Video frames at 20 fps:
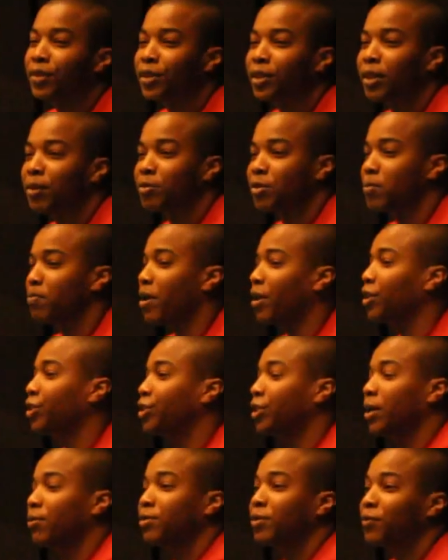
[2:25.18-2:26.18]
It comes in many
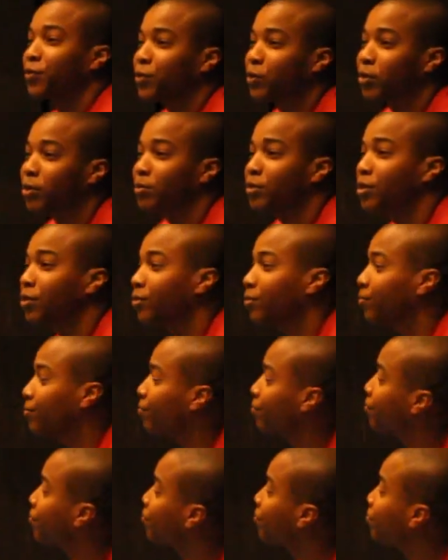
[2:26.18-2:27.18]
shapes and forms.
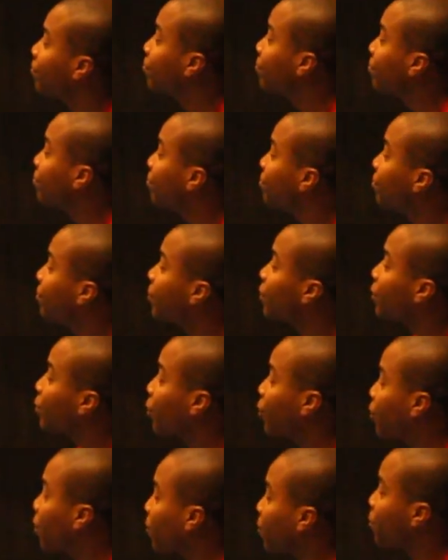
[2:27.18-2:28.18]

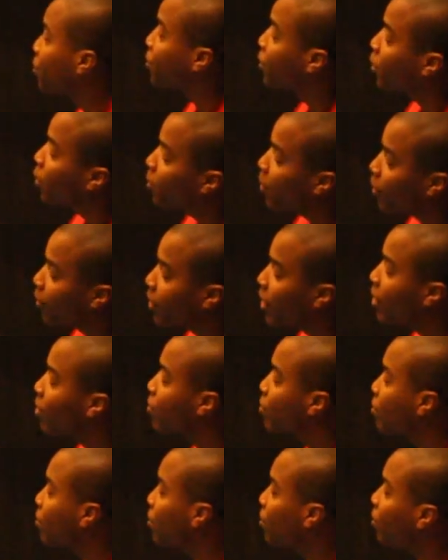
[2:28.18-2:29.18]
Growing up in a single-parent
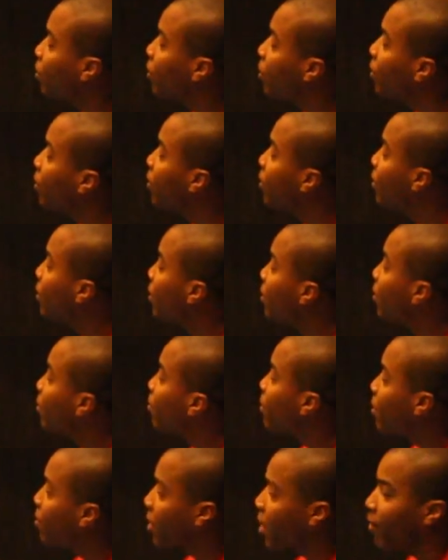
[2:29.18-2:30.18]
household,
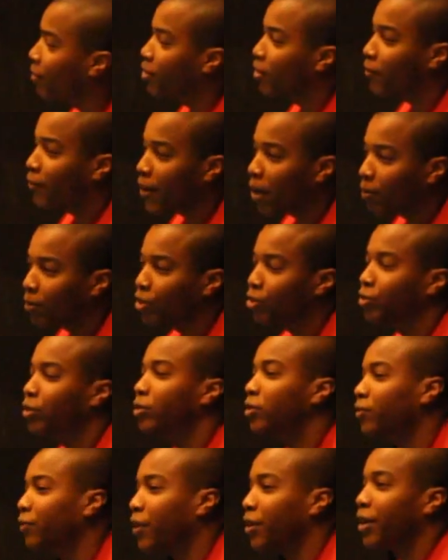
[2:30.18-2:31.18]
maybe having family
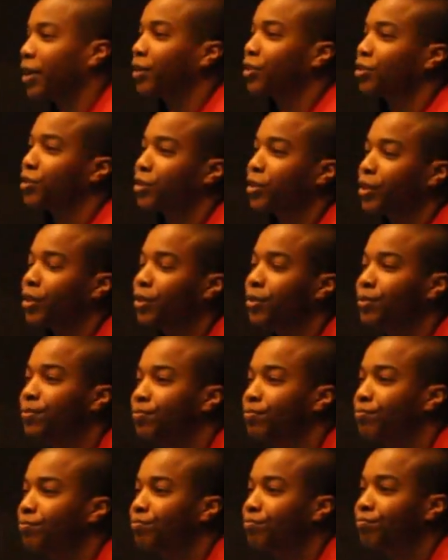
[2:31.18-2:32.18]
struggle financially,
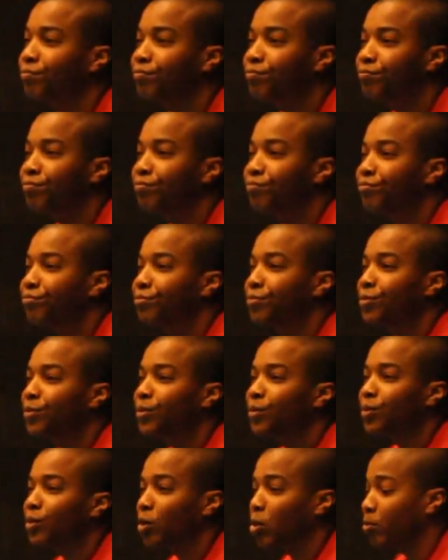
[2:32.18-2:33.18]

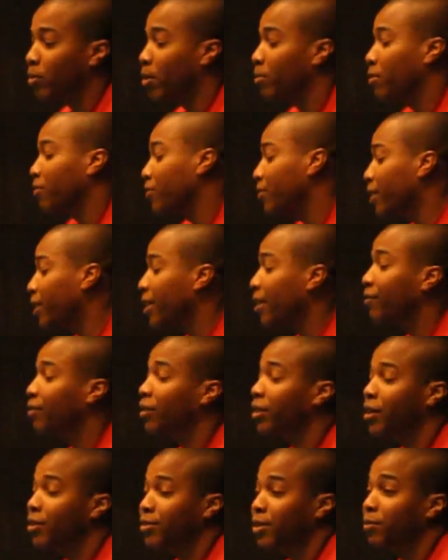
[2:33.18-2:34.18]
or maybe even not
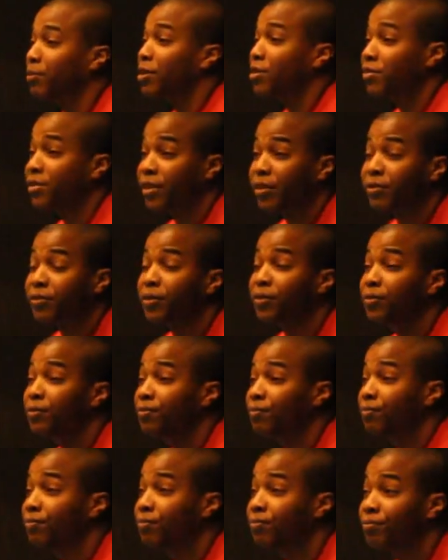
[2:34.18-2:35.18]
having legs like myself.
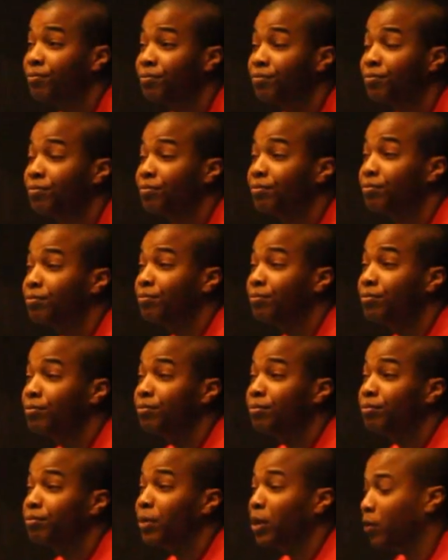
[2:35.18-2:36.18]

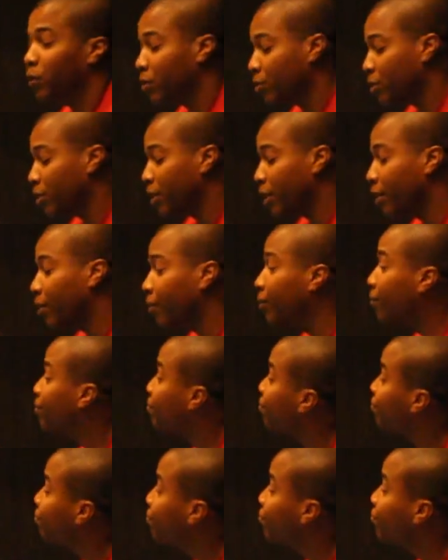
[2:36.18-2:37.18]
But once again,
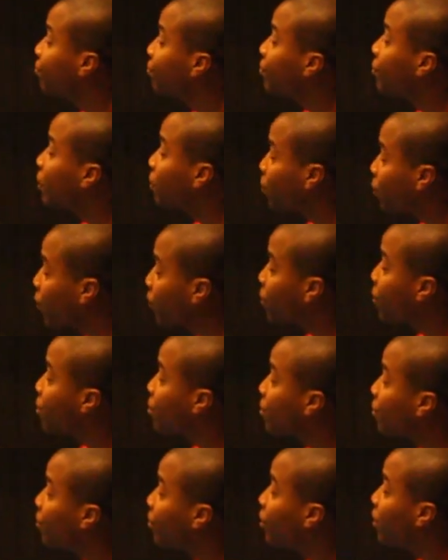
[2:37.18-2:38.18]
the point
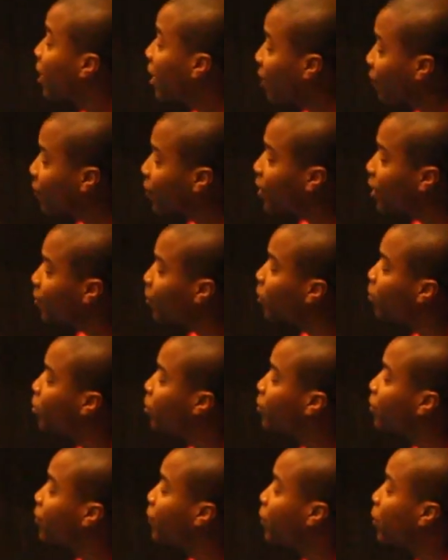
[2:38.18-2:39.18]
is you have to keep on
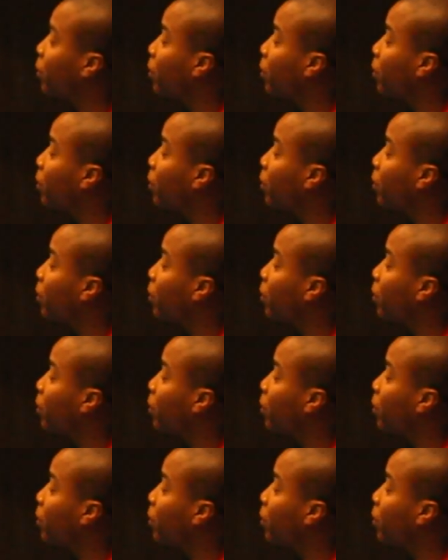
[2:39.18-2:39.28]
moving